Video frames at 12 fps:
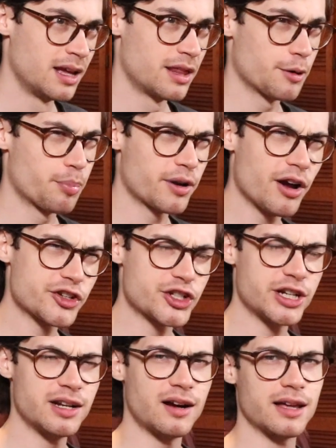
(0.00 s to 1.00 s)
The
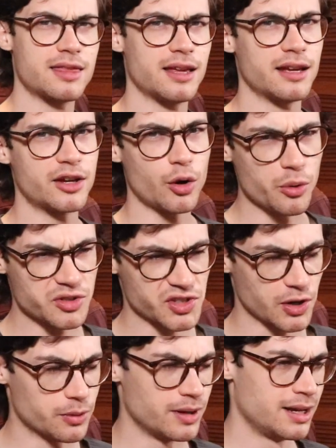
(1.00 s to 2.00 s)
production, I think,
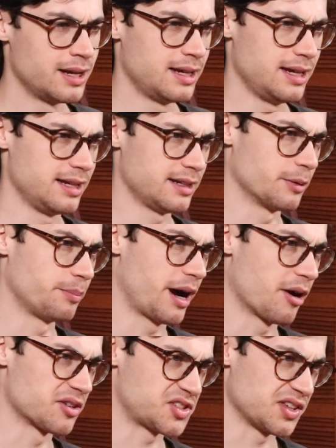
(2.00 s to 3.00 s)
also, in
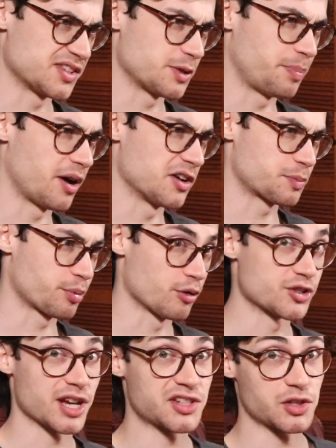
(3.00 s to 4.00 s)
comparison to past
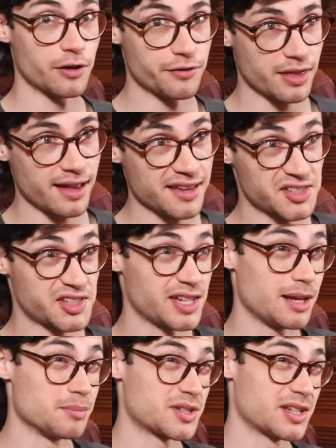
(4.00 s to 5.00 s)
projects of theirs,
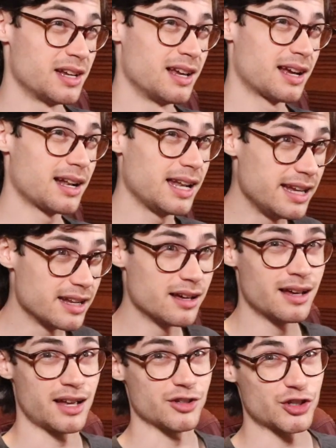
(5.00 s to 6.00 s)
seems
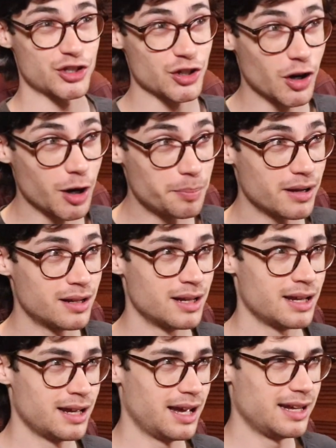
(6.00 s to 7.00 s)
cleaner and sharper,
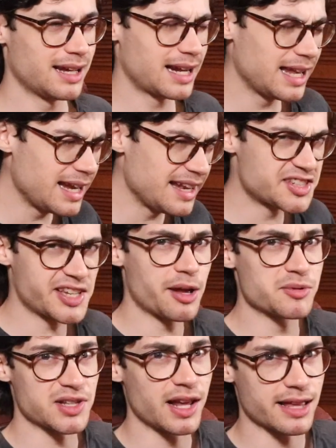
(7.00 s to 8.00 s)
and it clearly
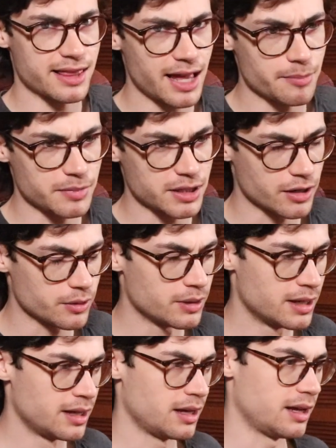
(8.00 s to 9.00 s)
sounds like them, you know.
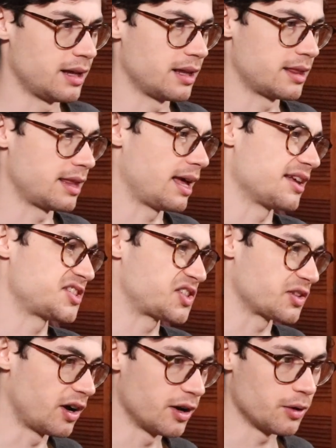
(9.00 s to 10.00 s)
Their
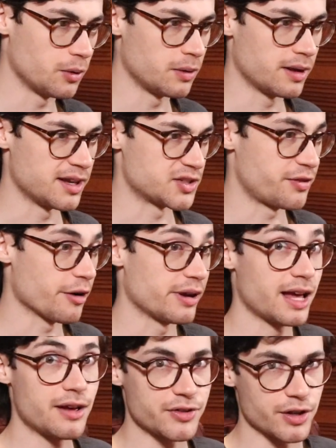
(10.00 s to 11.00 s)
style is
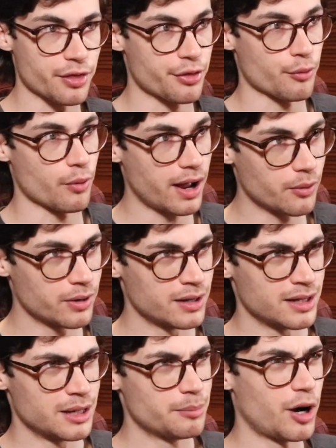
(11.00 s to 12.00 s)
very evident throughout,
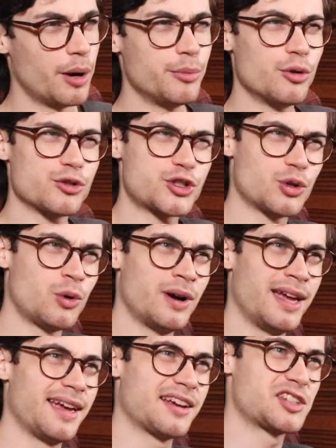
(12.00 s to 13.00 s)
but I'm not sure
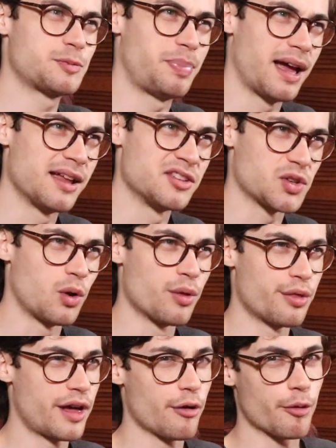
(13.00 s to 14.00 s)
it expands
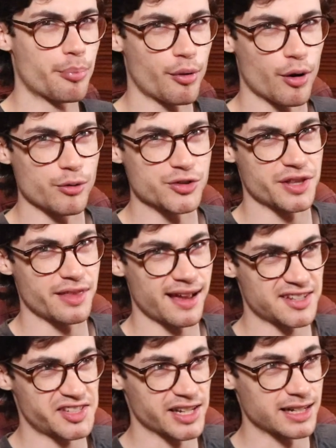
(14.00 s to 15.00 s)
on their approach
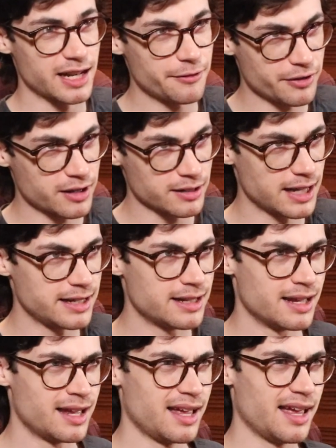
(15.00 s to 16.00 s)
that significantly.
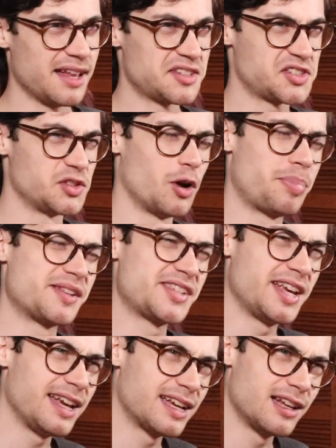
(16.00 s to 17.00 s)
It's not
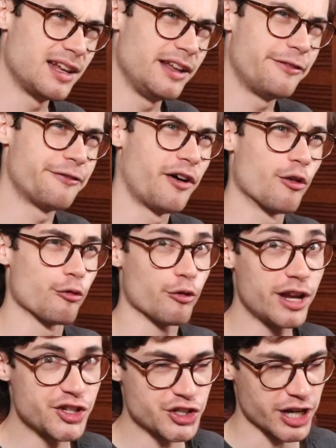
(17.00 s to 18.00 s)
particularly
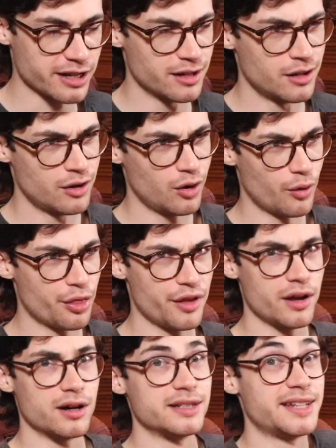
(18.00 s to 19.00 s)
far-reaching on
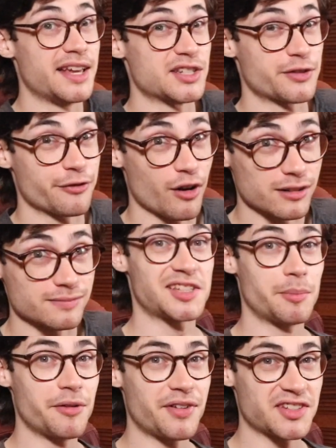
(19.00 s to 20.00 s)
the ideas front.
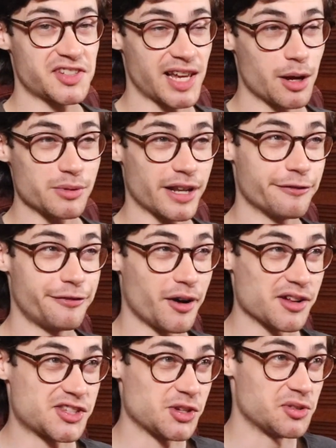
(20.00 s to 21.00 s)
Some of it sounding
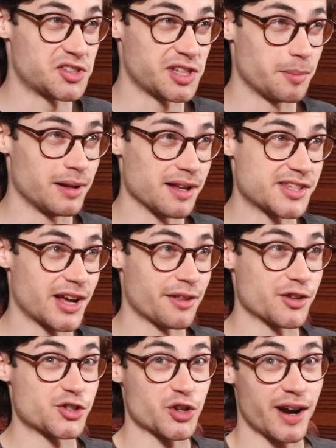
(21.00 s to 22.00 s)
far too similar to
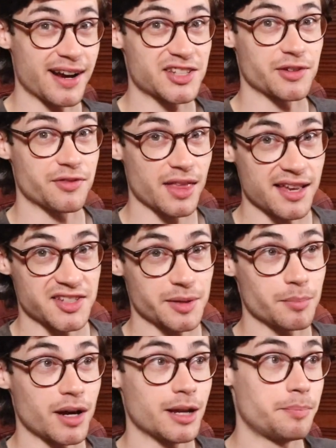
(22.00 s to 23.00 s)
other tracks of theirs
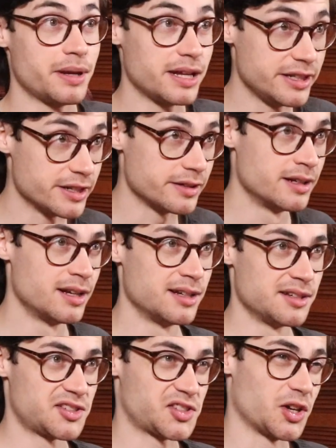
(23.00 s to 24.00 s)
in my opinion,
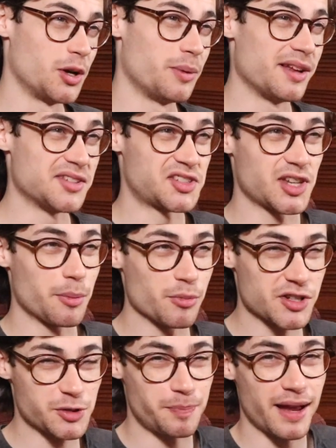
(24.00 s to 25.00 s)
so in some
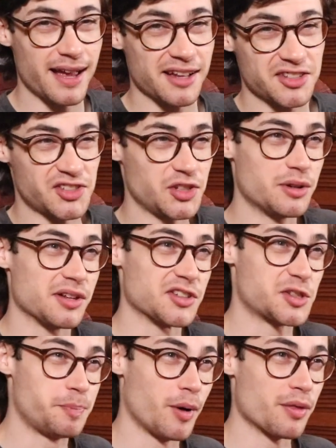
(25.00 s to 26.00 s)
respects you can
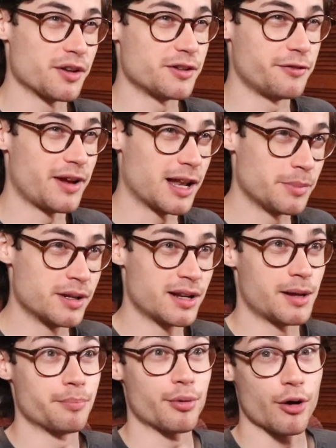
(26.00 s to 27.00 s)
spot the development
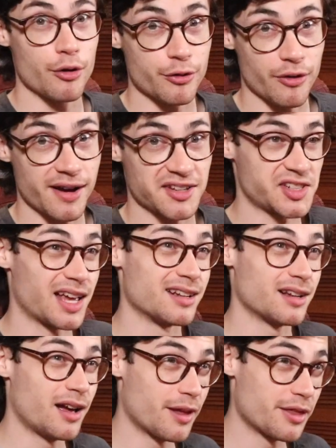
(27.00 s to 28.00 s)
and progress,
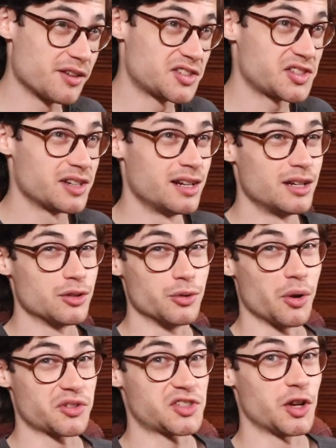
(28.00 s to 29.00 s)
and others
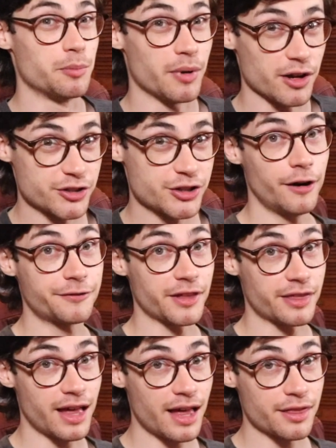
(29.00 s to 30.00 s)
not so much.
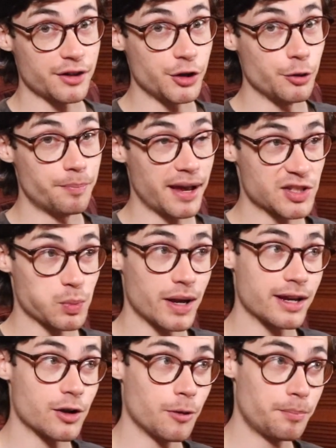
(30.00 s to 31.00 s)
After that, the new
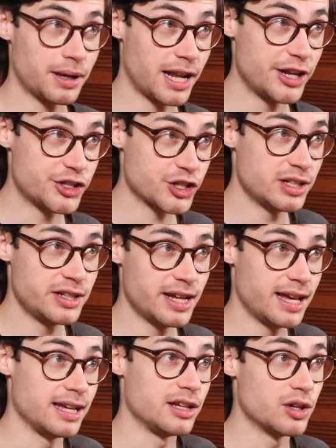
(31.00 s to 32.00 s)
Bassweight compilation,
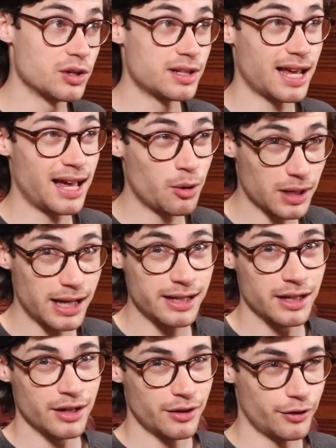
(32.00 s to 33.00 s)
a good
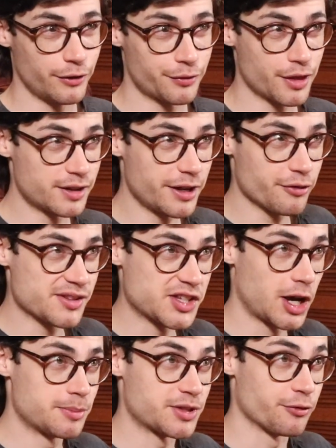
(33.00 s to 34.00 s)
outlay of the different
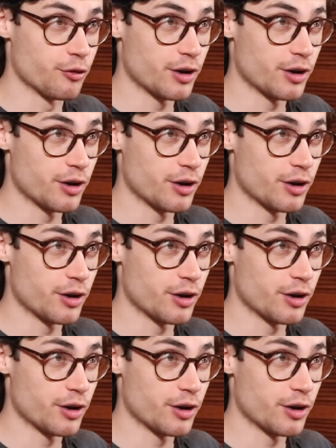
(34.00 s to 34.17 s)
types of